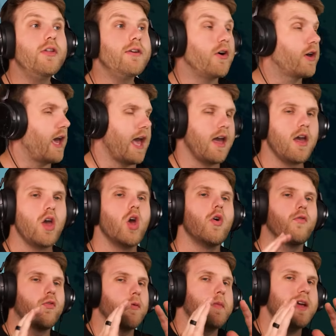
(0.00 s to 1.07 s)
okay.
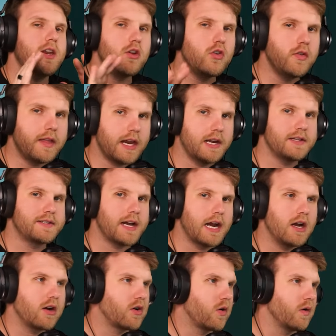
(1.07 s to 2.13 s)
For me to do that
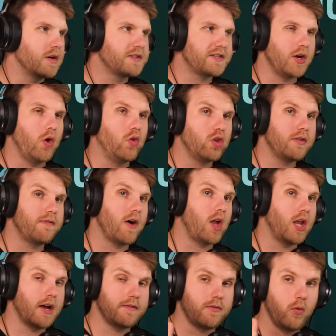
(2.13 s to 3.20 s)
entire course and only fall
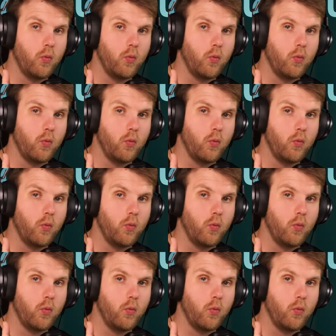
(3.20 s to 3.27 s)
off